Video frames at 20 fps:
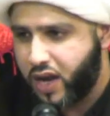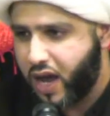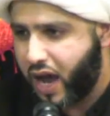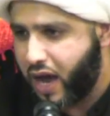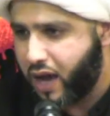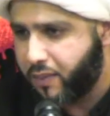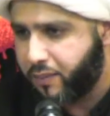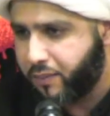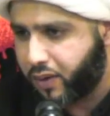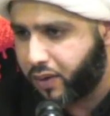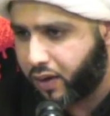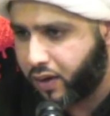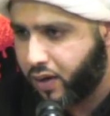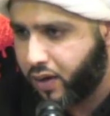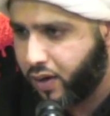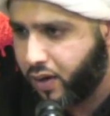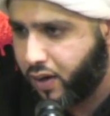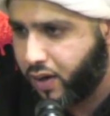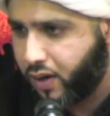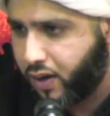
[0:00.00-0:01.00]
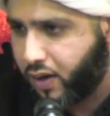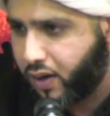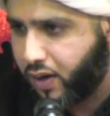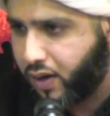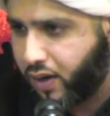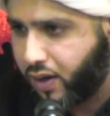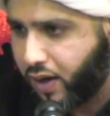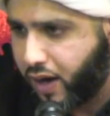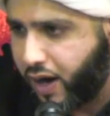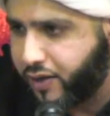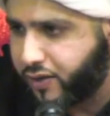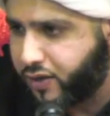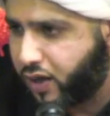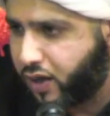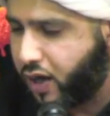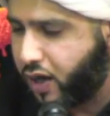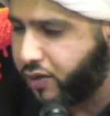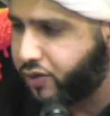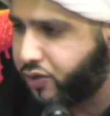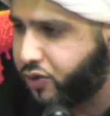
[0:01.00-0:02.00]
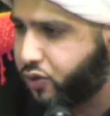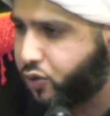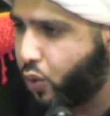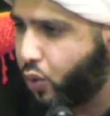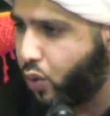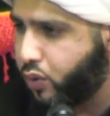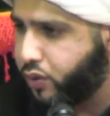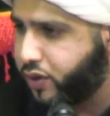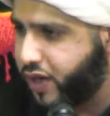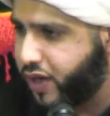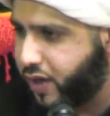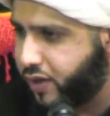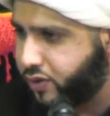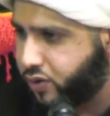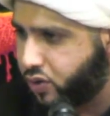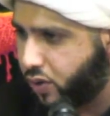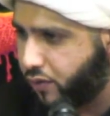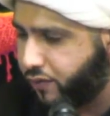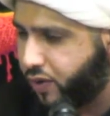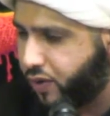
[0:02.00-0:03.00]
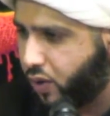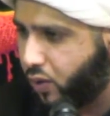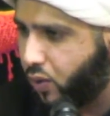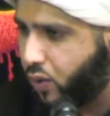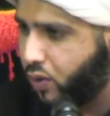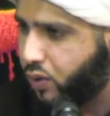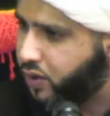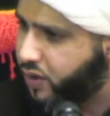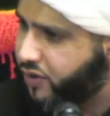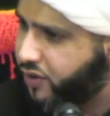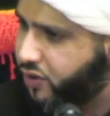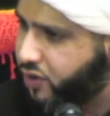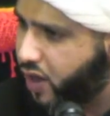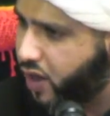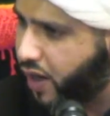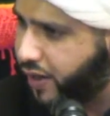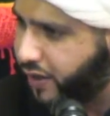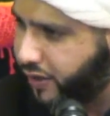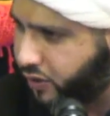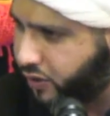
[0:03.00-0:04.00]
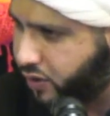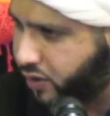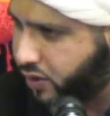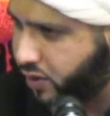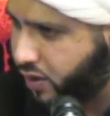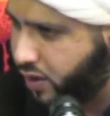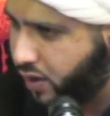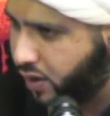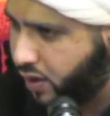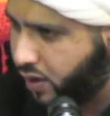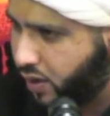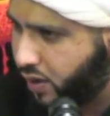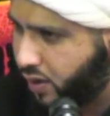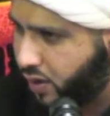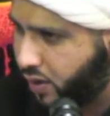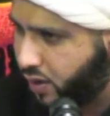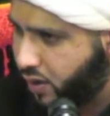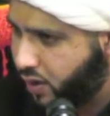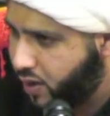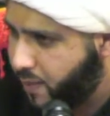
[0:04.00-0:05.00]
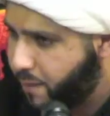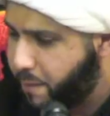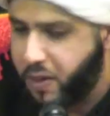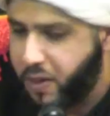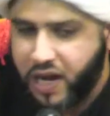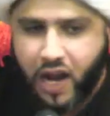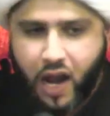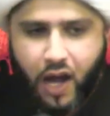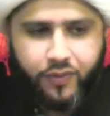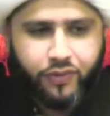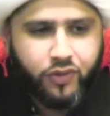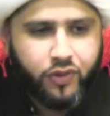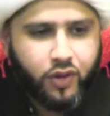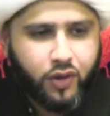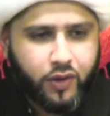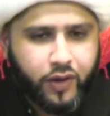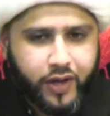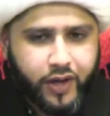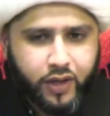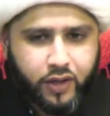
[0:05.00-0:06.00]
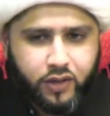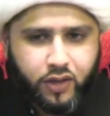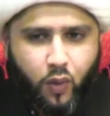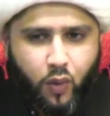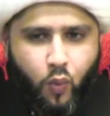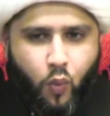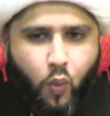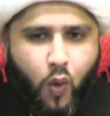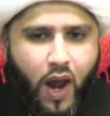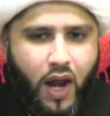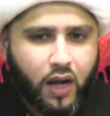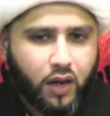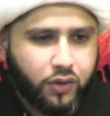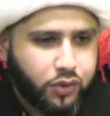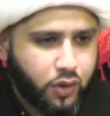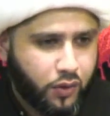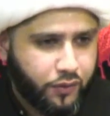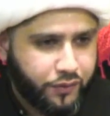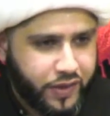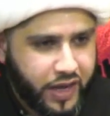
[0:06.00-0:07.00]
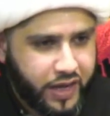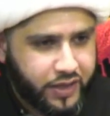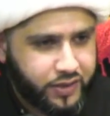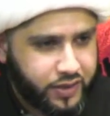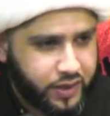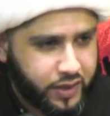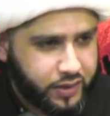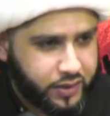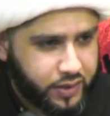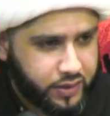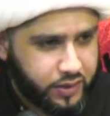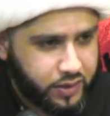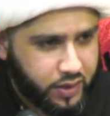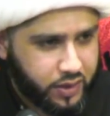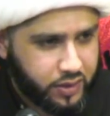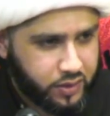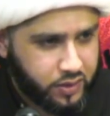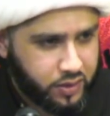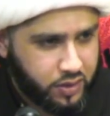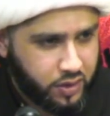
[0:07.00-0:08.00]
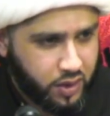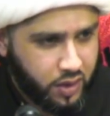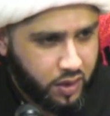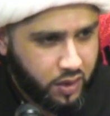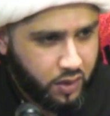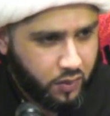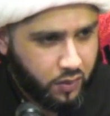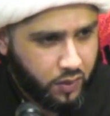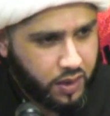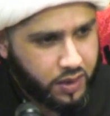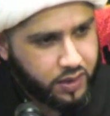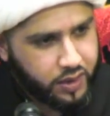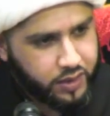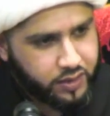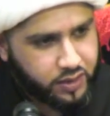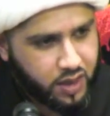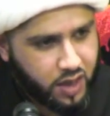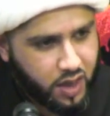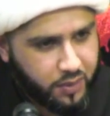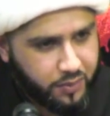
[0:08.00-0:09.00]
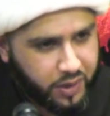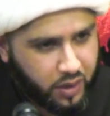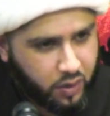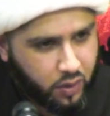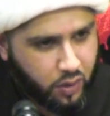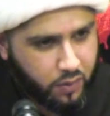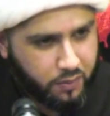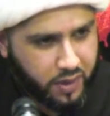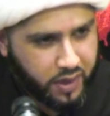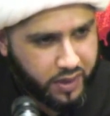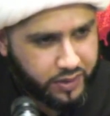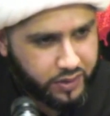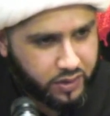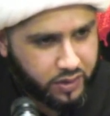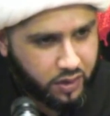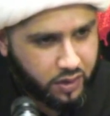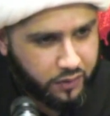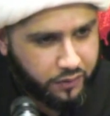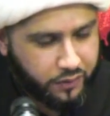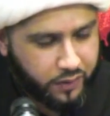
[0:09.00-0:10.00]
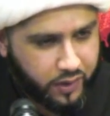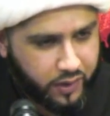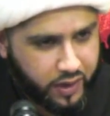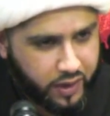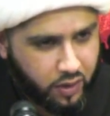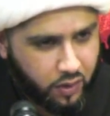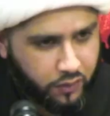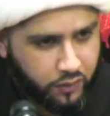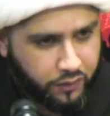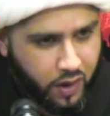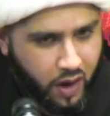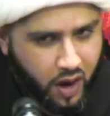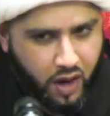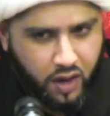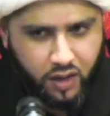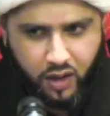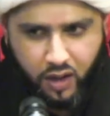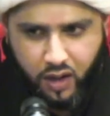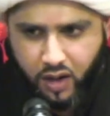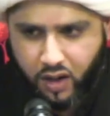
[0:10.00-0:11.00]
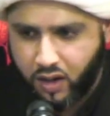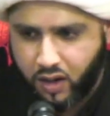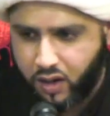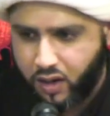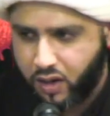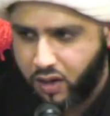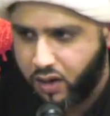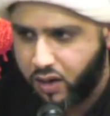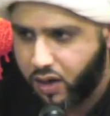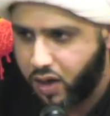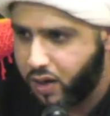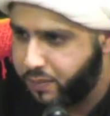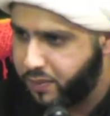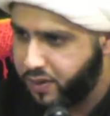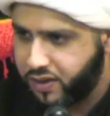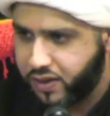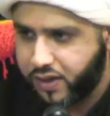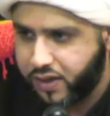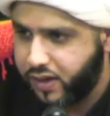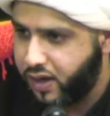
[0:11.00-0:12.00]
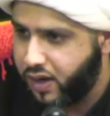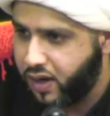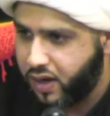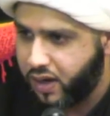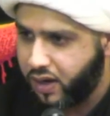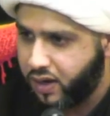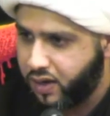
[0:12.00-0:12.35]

Amr and custodians of the holy sites, plundering the wealth of their citizens, while the Islamic Ummah is suffering of hunger. Abadan la.